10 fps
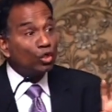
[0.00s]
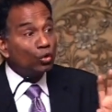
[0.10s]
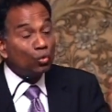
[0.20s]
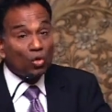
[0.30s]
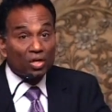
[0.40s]

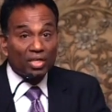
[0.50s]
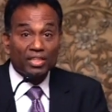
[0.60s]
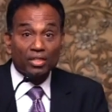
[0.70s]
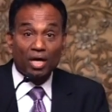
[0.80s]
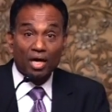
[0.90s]
Do not let
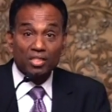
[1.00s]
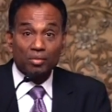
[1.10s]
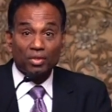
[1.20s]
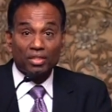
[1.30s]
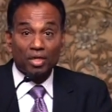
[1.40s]
your hearts
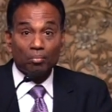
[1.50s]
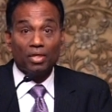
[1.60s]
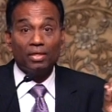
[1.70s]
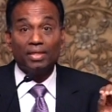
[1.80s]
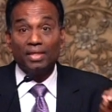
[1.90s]
be
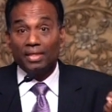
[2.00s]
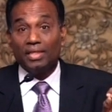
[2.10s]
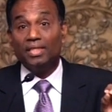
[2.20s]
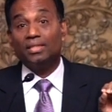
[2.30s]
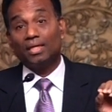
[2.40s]
troubled,
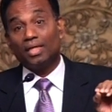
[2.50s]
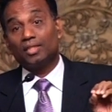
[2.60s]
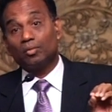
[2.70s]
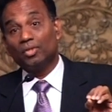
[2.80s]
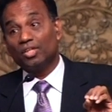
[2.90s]
neither let
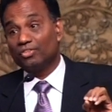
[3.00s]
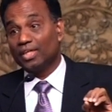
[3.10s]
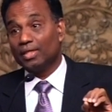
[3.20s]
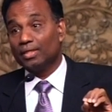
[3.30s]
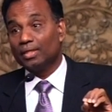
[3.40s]
it be
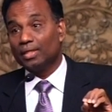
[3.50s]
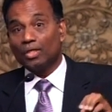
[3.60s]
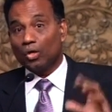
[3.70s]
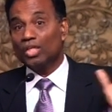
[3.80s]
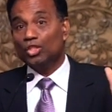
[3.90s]
afraid.
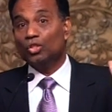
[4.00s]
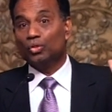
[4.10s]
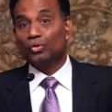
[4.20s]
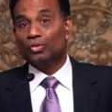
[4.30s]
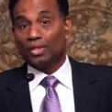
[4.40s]
Now I
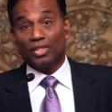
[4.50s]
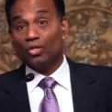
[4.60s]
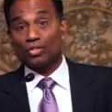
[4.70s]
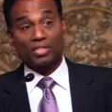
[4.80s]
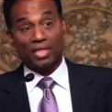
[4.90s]
knew, he
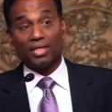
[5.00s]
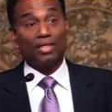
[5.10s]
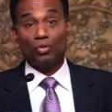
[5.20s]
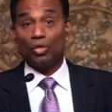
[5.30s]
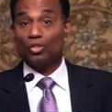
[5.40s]
also said, I
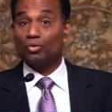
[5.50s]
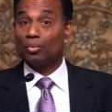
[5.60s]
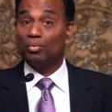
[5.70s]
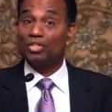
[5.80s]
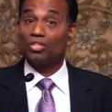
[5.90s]
do not give the
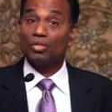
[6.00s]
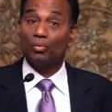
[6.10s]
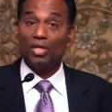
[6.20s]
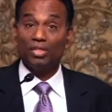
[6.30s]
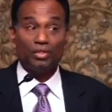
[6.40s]
peace that the
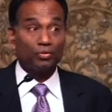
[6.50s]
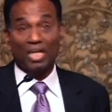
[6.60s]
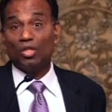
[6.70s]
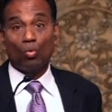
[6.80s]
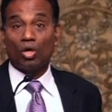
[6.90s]
world gives.
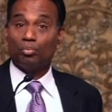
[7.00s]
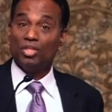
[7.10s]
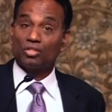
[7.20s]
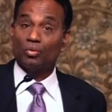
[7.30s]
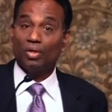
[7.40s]
I know what
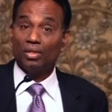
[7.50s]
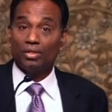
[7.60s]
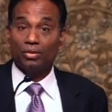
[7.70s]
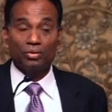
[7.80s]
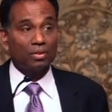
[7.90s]
peace the world
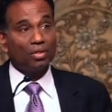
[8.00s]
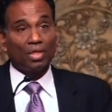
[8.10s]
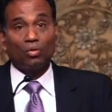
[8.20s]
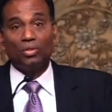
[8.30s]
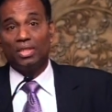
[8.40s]
gives. You know, I
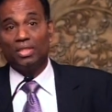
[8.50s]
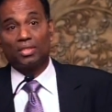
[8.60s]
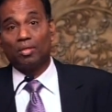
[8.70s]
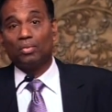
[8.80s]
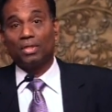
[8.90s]
go and tease
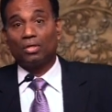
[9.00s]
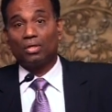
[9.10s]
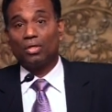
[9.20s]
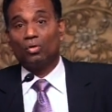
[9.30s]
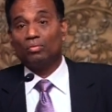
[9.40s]
somebody or
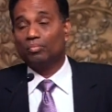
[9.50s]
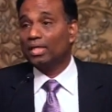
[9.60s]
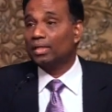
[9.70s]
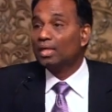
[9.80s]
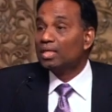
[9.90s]
I go and
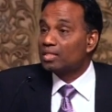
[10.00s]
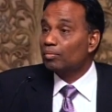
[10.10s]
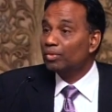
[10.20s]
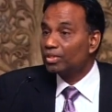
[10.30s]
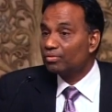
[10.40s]
make some
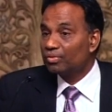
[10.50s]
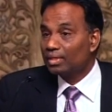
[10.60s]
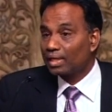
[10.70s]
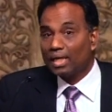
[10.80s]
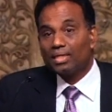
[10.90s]
mischief in the
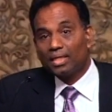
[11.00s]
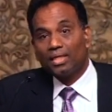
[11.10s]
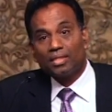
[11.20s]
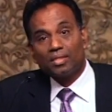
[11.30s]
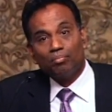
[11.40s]
class, I
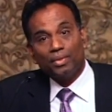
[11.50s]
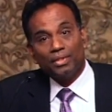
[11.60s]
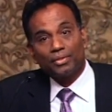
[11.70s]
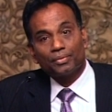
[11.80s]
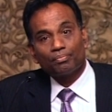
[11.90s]
get some
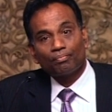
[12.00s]
peace.